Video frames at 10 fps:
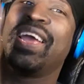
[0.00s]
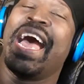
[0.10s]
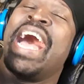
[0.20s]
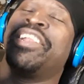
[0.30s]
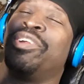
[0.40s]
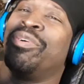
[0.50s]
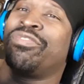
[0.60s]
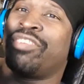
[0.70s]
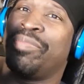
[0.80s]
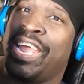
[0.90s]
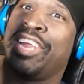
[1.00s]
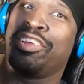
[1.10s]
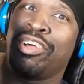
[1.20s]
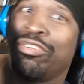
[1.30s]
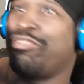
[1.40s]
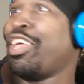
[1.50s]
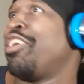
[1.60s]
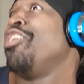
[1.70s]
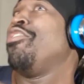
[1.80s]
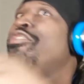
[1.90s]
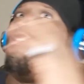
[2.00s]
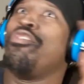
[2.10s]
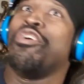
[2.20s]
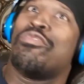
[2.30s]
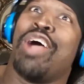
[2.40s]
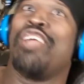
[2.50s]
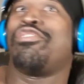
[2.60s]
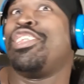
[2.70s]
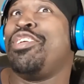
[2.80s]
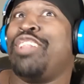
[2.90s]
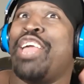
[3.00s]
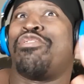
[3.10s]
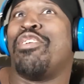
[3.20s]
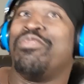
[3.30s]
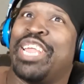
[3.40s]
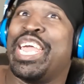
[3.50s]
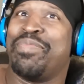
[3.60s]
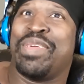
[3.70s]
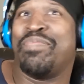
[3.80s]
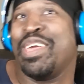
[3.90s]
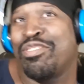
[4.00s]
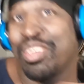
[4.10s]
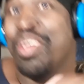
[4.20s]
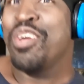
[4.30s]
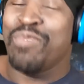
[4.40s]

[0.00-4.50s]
I know some hater gonna say, "Oh, why should he let your name be mentioned?